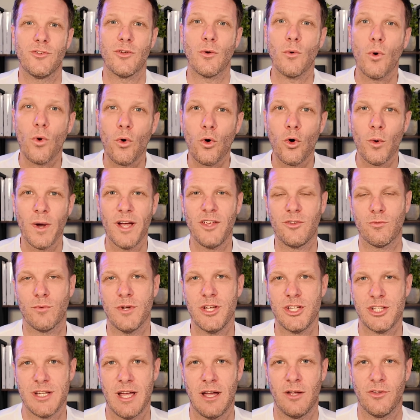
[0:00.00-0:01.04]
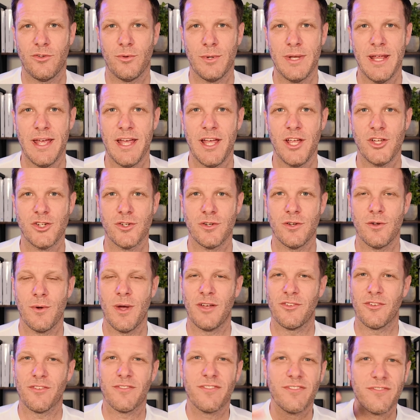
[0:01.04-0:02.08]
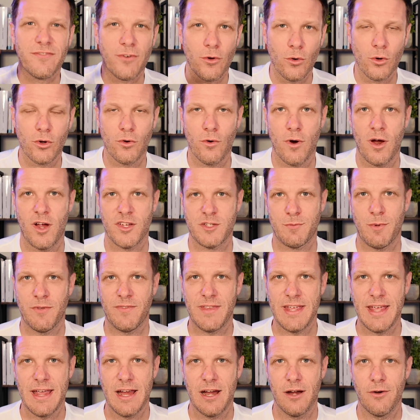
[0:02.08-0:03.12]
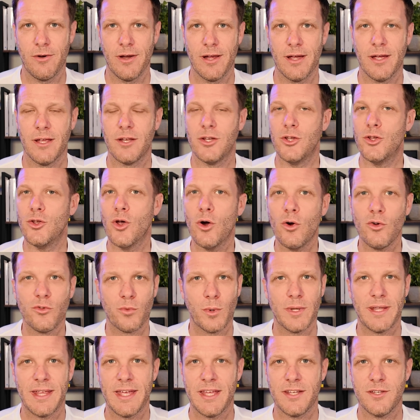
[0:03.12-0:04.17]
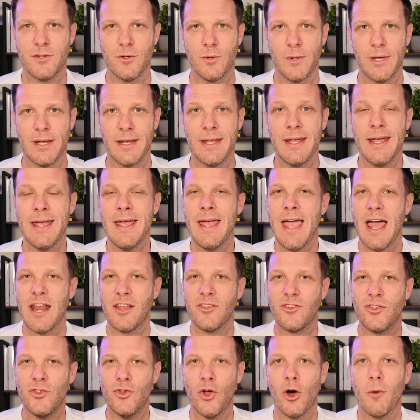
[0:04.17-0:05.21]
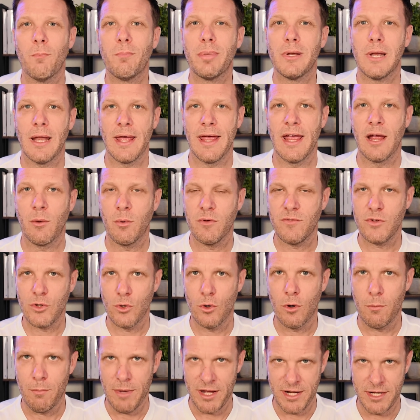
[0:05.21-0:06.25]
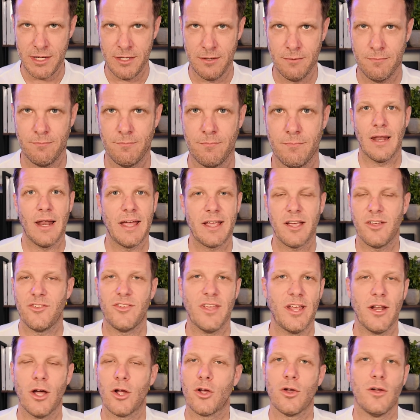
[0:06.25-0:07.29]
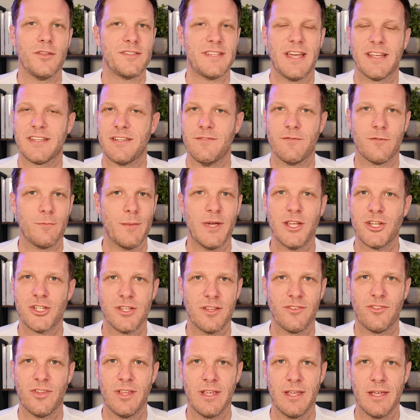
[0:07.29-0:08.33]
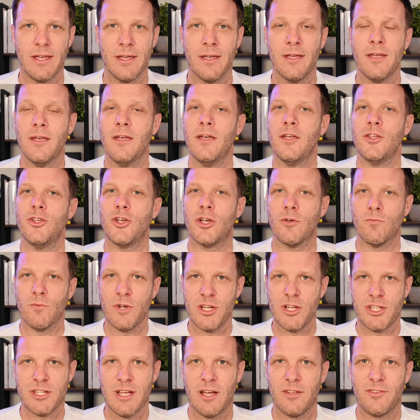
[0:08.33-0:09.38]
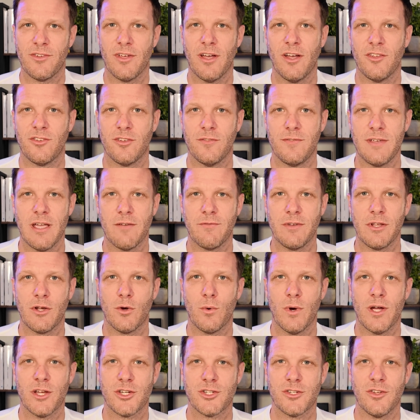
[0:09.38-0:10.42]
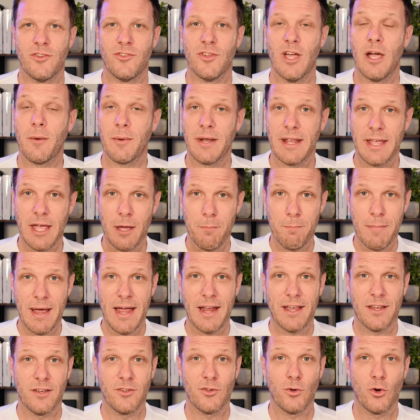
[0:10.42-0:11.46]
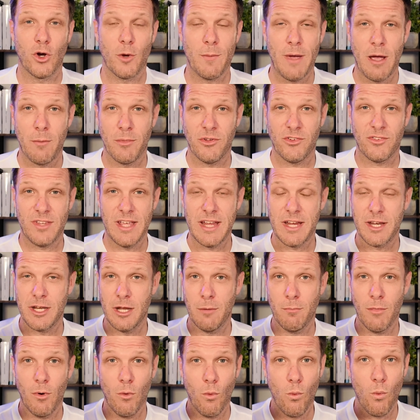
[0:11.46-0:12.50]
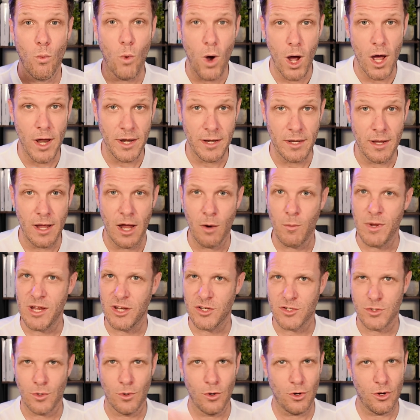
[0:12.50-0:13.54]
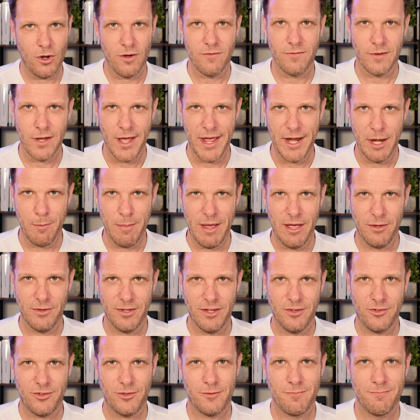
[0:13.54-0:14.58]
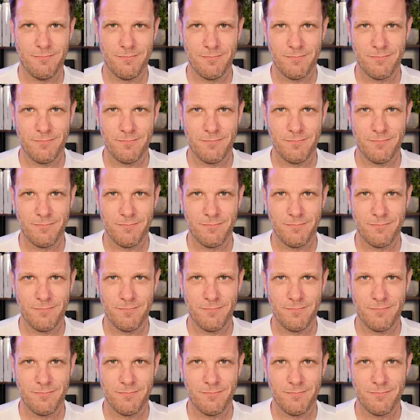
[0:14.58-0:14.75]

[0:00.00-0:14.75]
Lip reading: So always reach out to an agent who has a full grasp of the area, knows what they're doing, and is not playing with your money. Now, like I said, our contact information is here. You can reach out to us if you have any questions. I'm gonna get back and talk about mistake number 1, and we can talk offline about this.